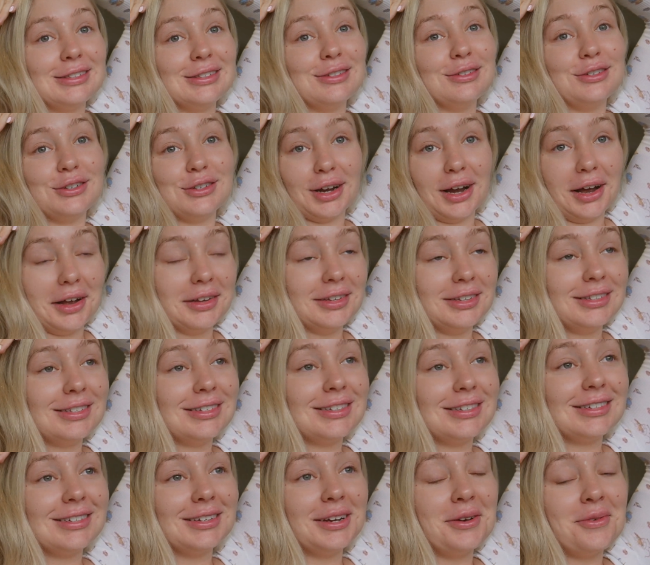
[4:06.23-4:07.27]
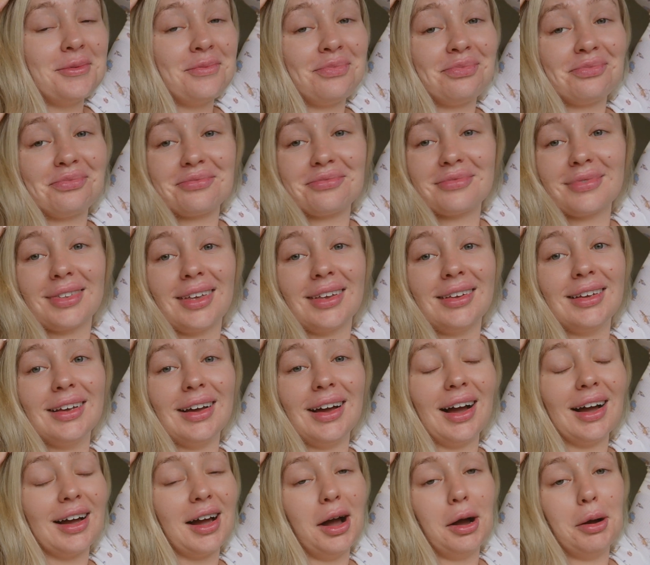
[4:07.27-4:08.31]
just,
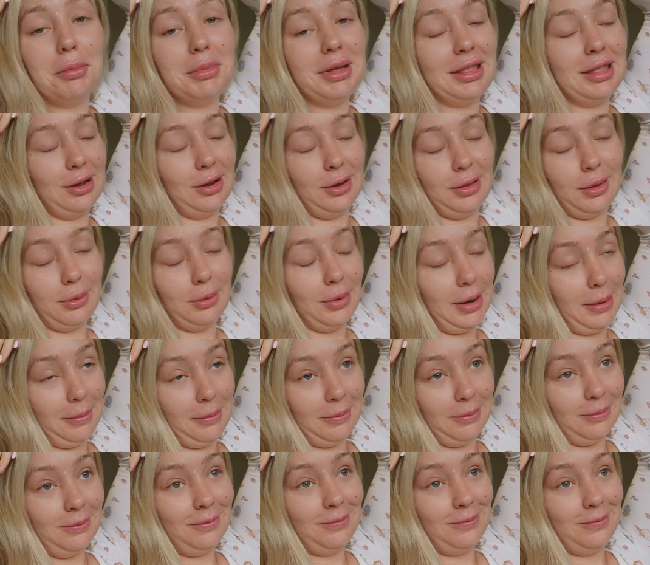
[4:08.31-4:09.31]
I can't be the only one,